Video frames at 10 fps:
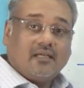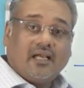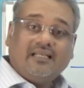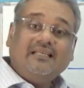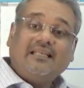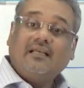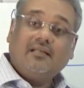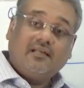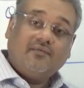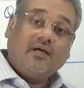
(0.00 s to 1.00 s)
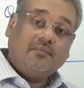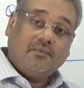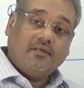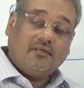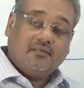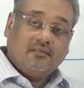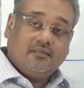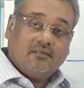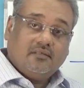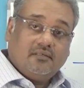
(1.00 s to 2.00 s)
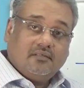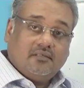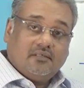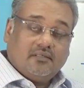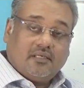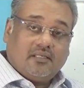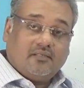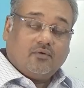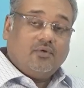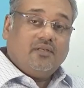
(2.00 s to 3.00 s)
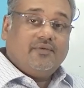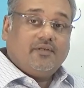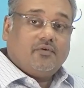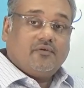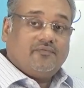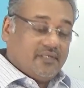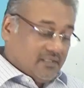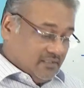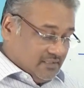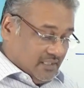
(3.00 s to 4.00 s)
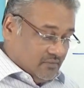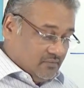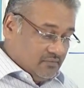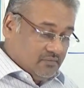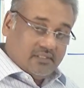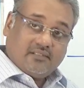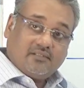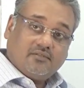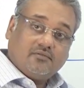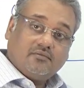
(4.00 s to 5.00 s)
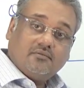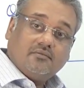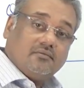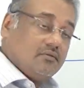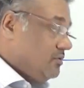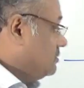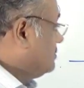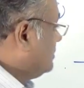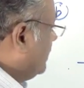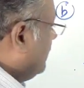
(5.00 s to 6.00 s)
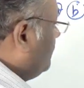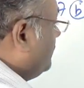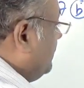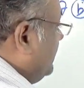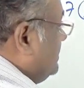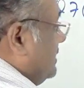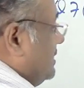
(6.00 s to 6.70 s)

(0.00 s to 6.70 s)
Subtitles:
in an identical environment, and the only way you could figure this out is to think of 3